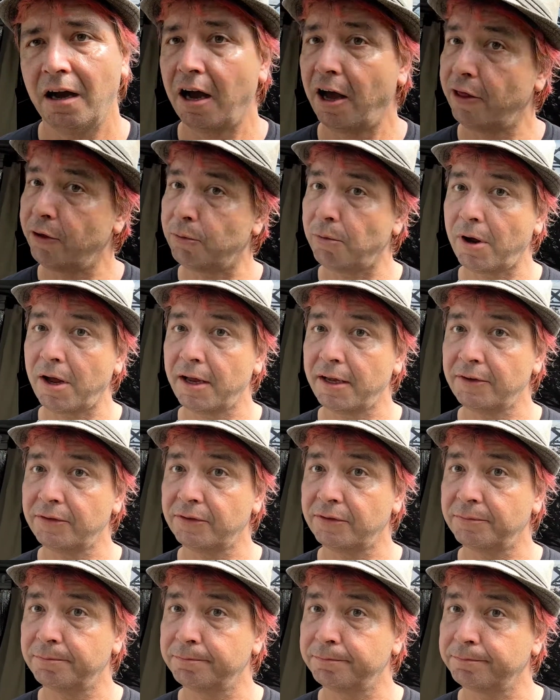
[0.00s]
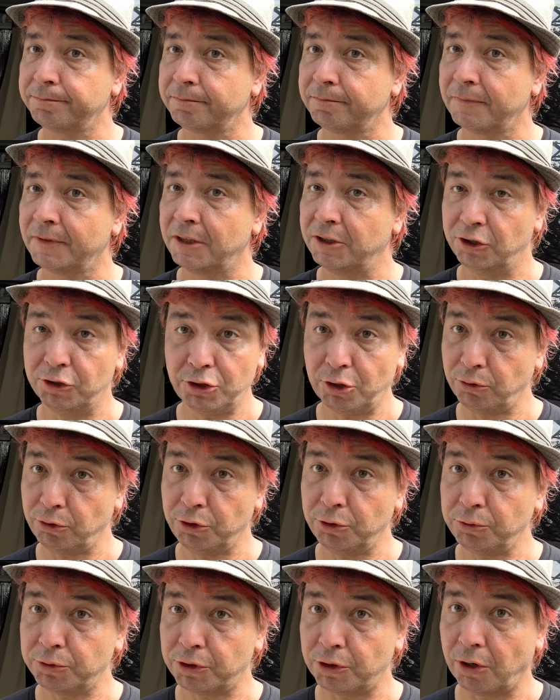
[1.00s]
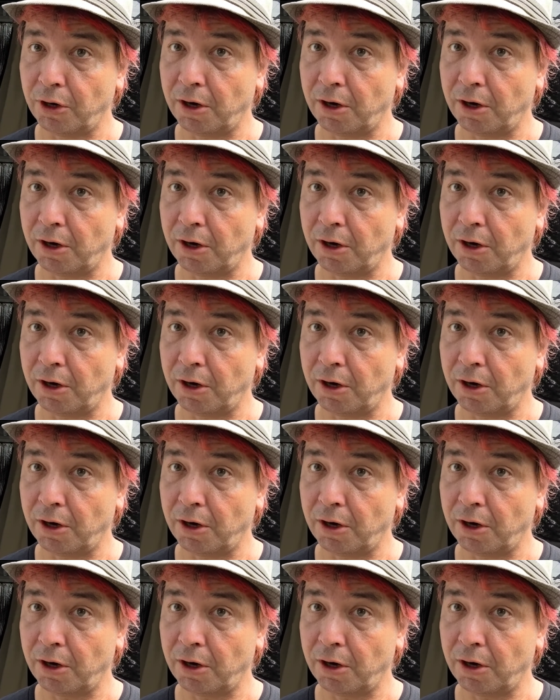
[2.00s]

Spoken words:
Otherwise, you don't use it